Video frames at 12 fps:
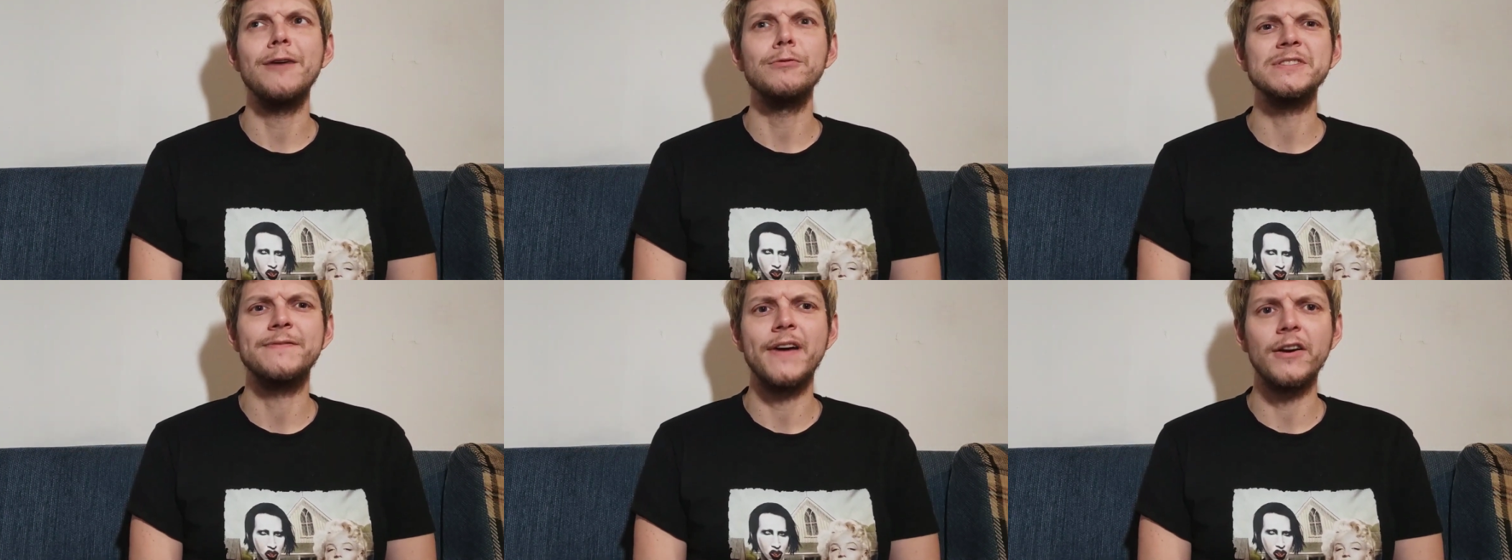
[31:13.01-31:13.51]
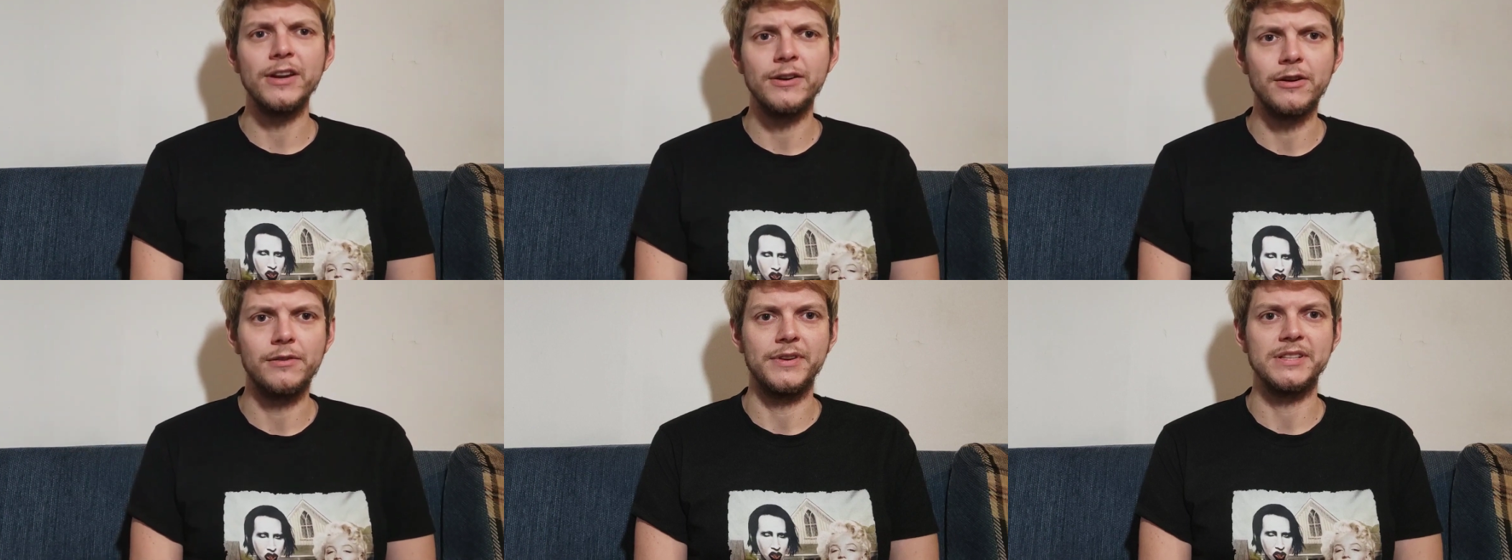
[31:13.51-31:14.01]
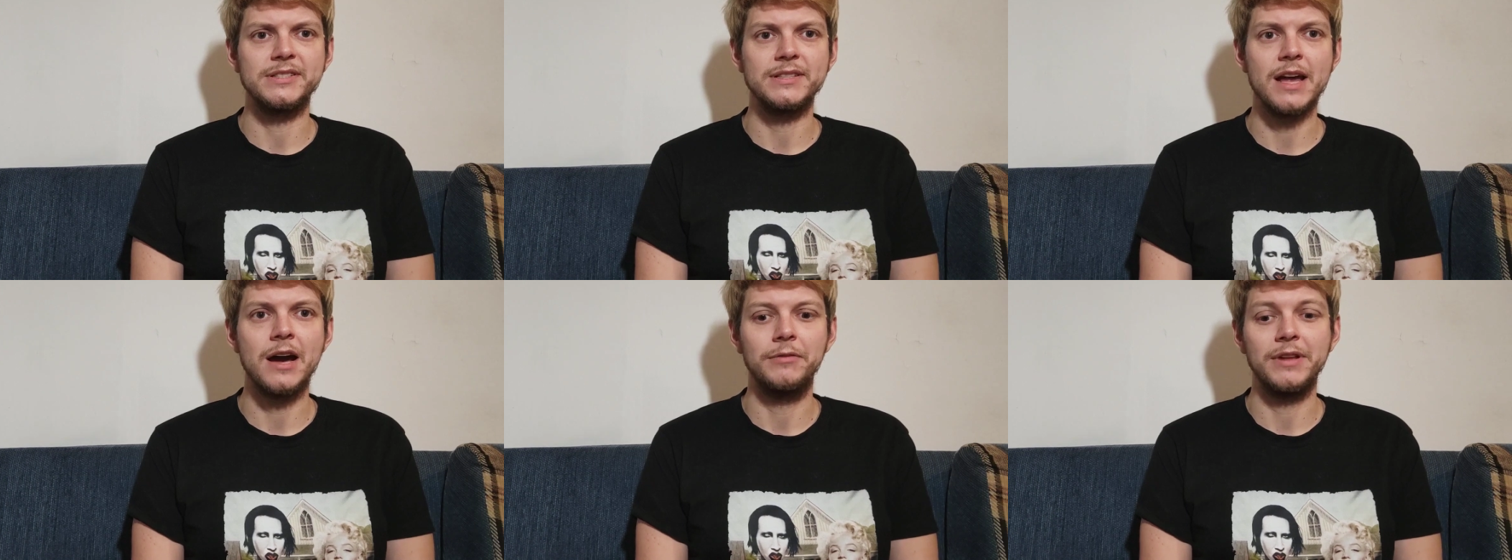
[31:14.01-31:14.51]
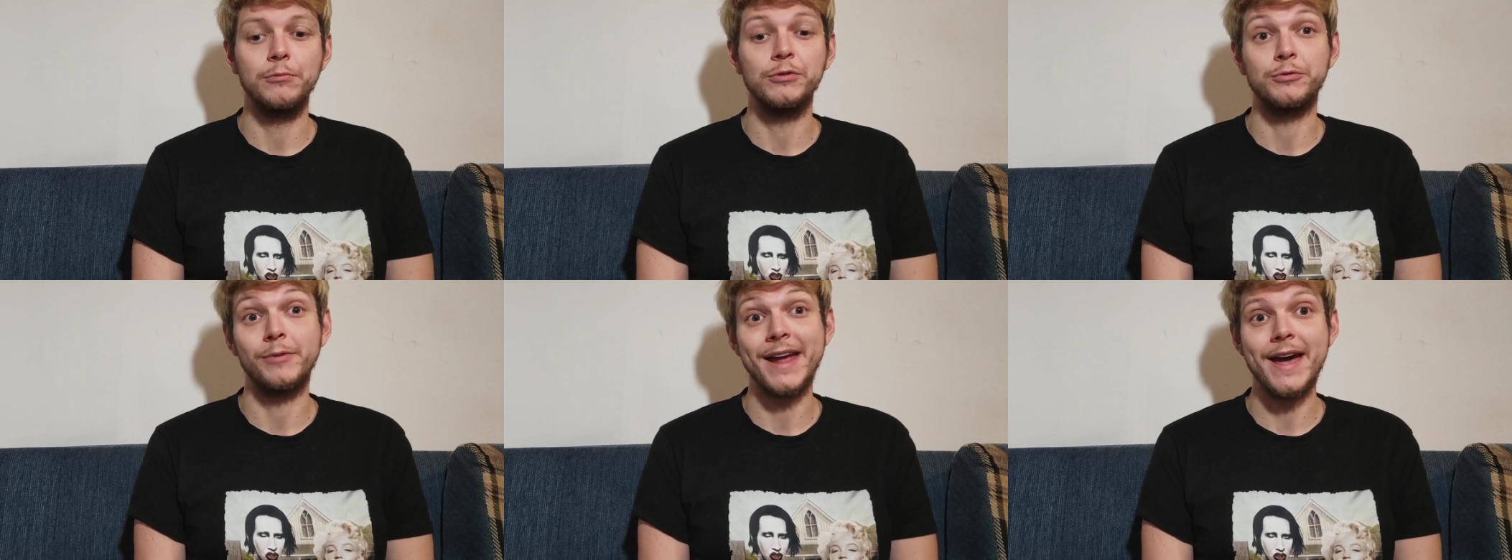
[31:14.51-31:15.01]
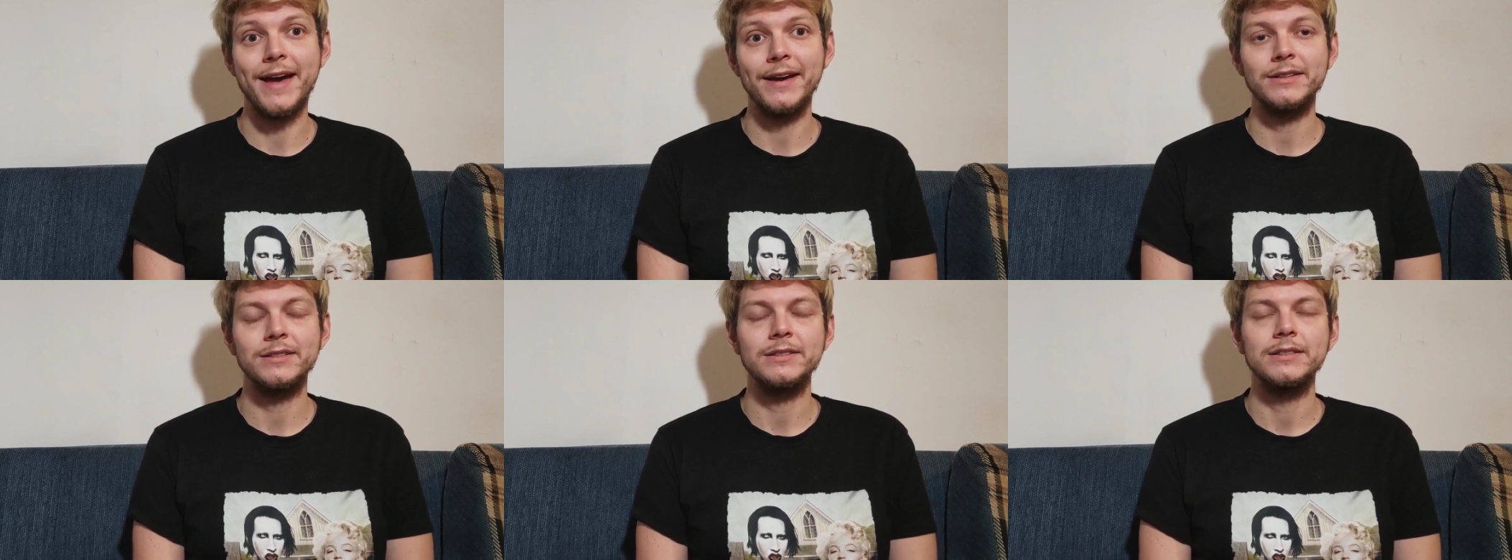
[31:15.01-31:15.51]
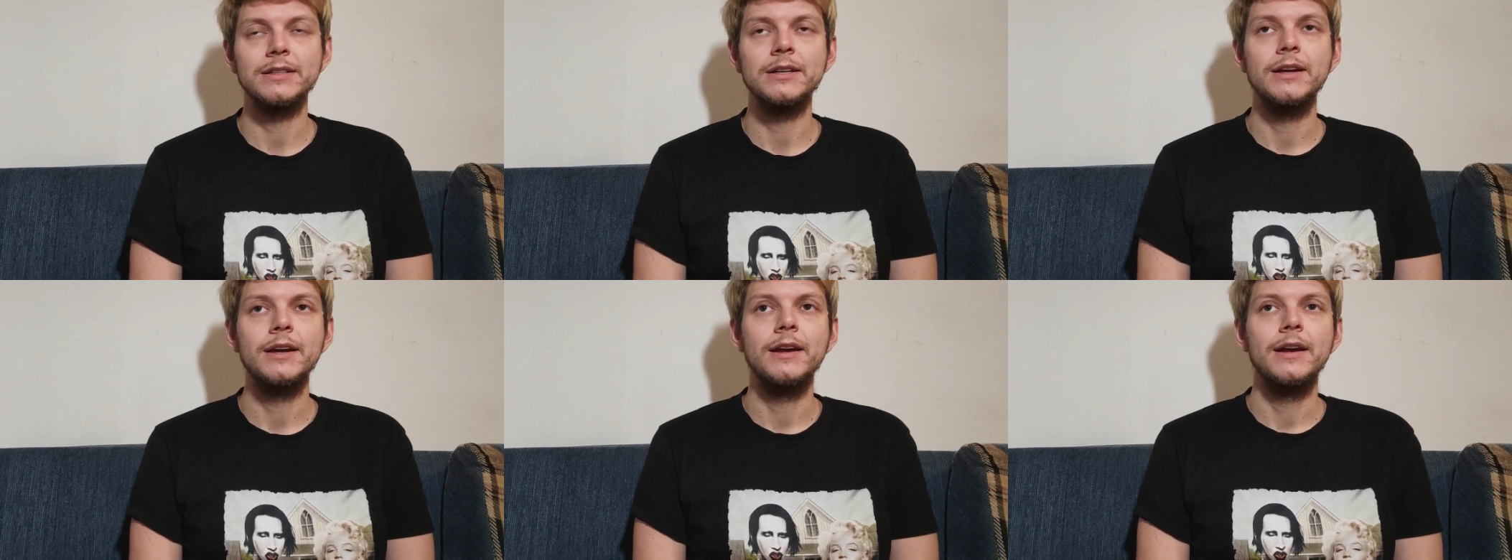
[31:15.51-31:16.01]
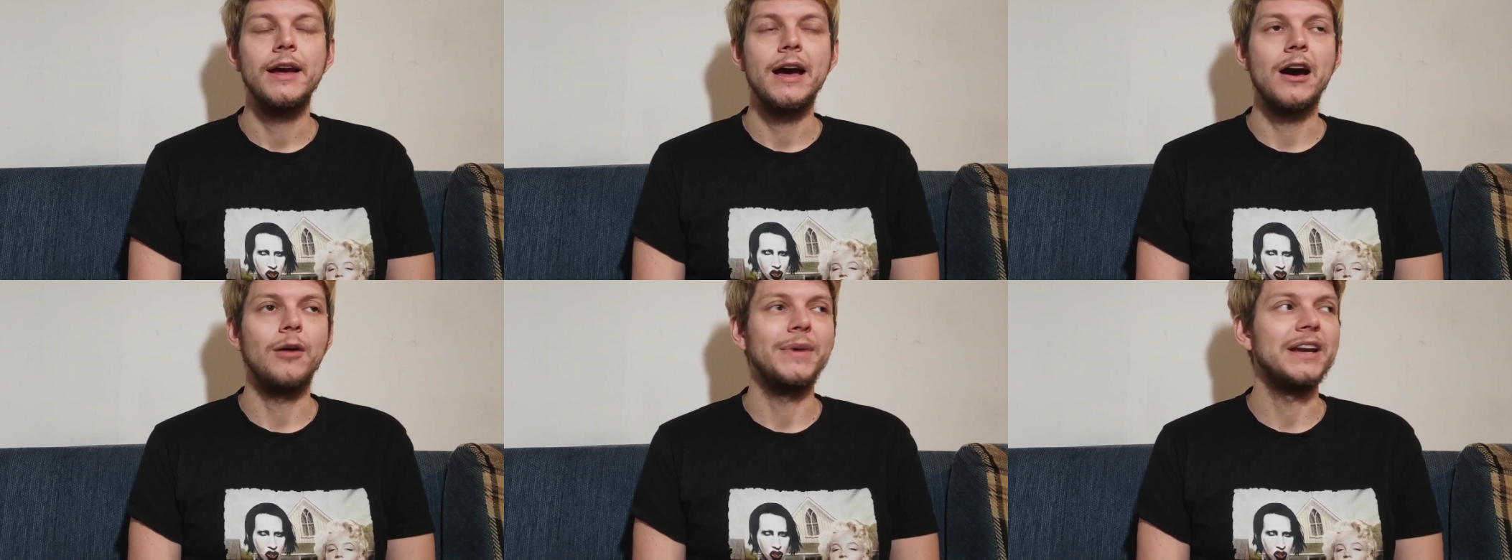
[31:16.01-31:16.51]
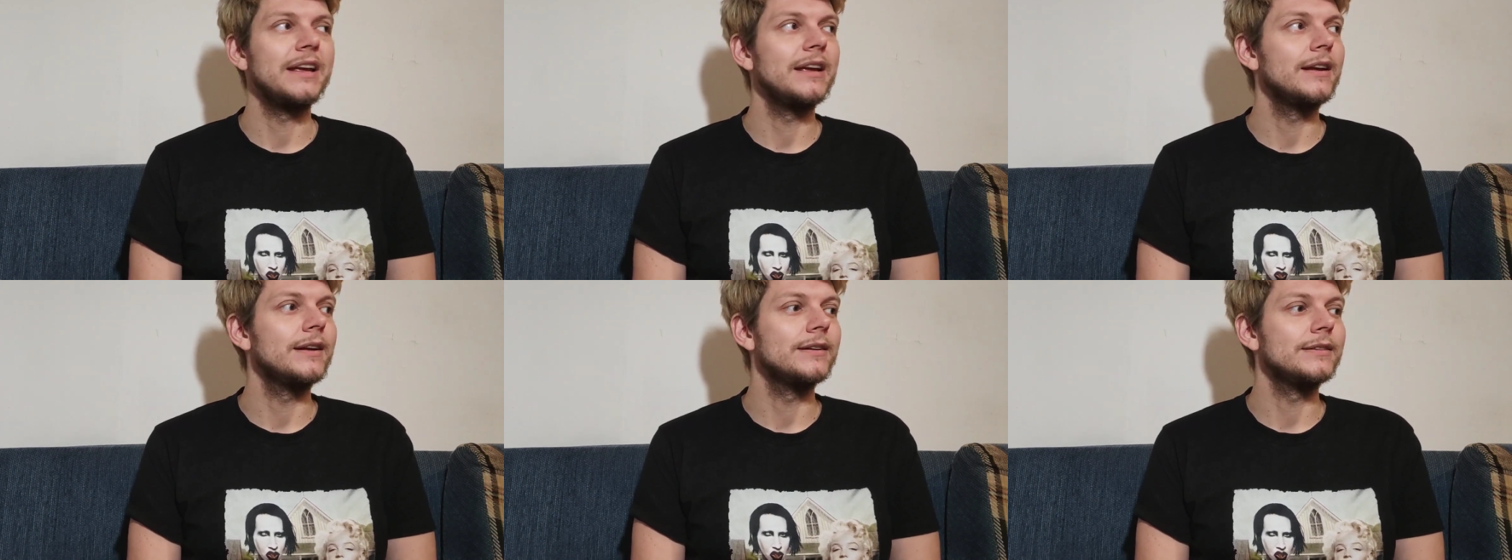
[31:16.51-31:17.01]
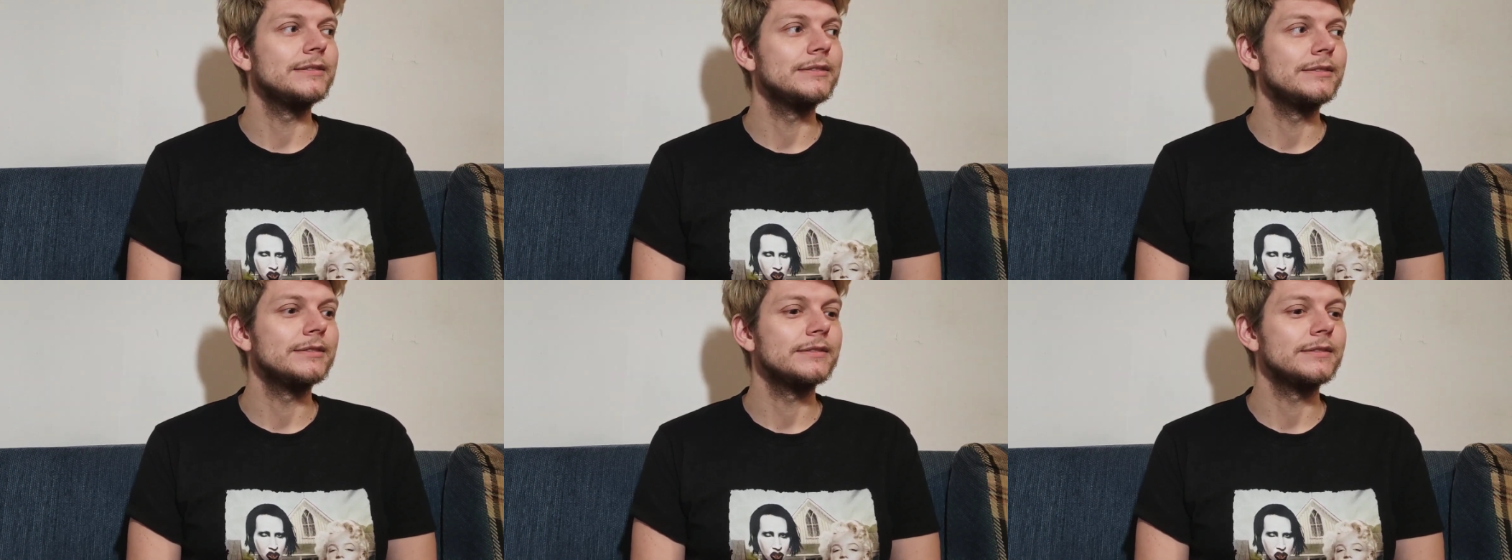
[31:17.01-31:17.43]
I was very nervous how they would react how many, uh,